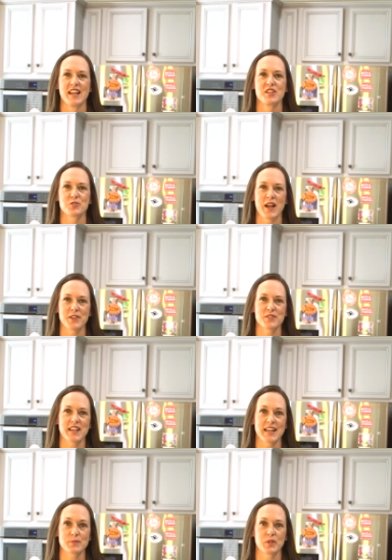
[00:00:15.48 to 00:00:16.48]
Shriners
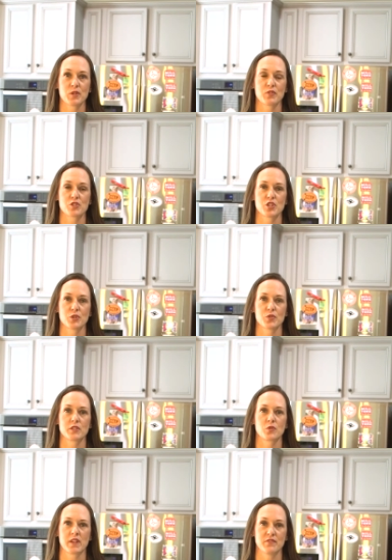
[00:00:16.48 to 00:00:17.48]
Hospital for Children
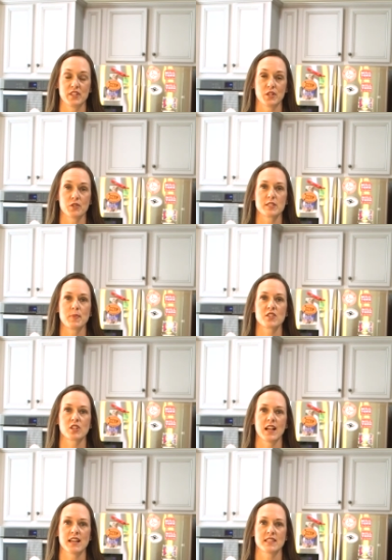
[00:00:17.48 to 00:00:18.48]
Greenville
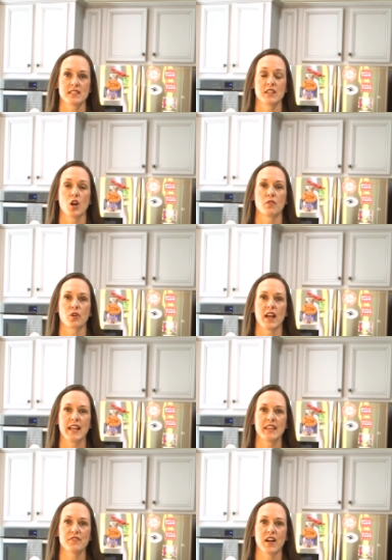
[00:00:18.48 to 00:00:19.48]
specializes in over
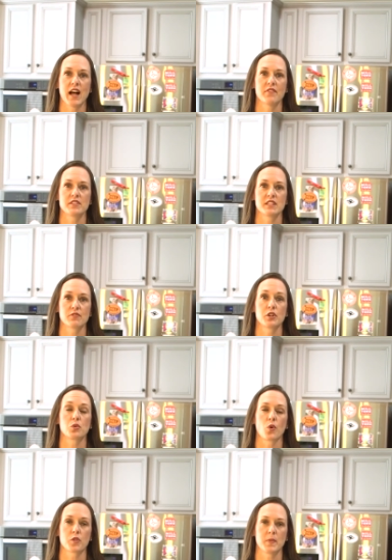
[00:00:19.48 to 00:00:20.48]
85 different
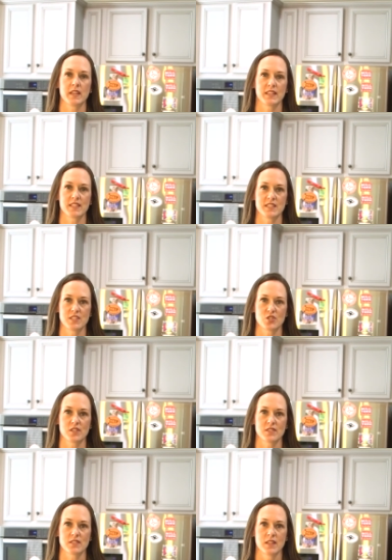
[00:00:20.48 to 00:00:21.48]
orthopedic
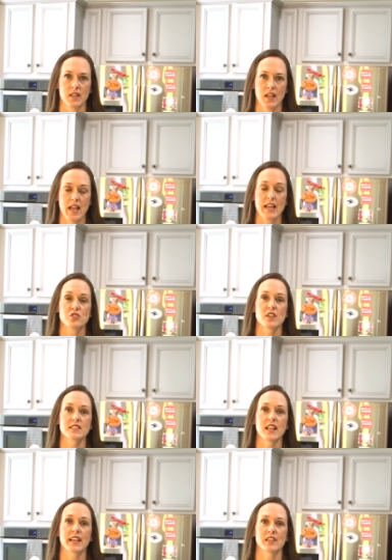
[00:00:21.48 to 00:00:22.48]
conditions. And
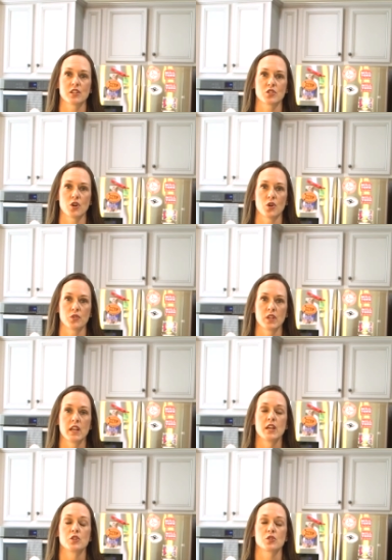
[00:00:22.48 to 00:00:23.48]
just like an adult,
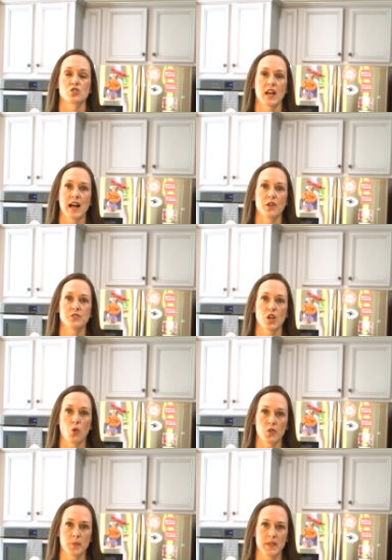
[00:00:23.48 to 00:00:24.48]
your child's
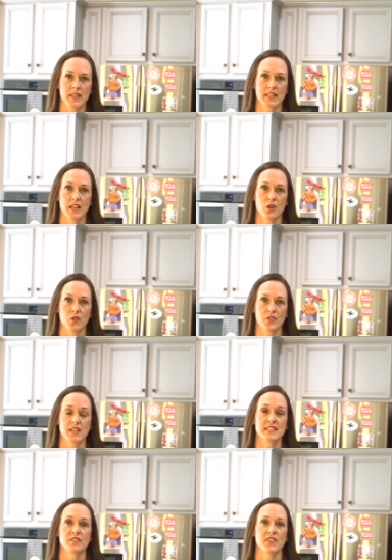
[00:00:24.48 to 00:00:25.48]
orthopedic health
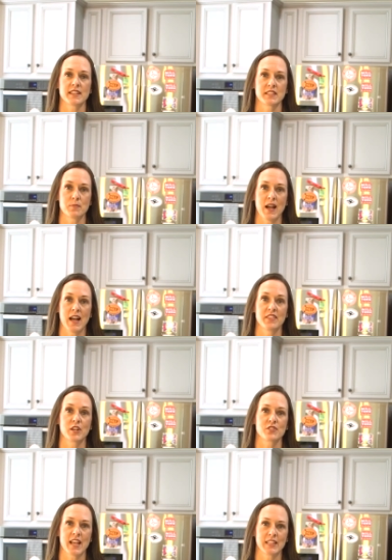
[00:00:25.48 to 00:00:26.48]
is affected by
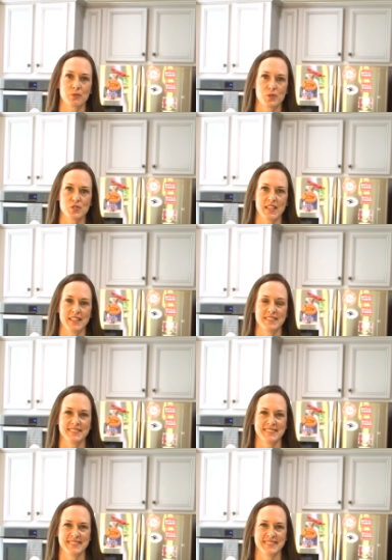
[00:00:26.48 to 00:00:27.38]
their daily routine.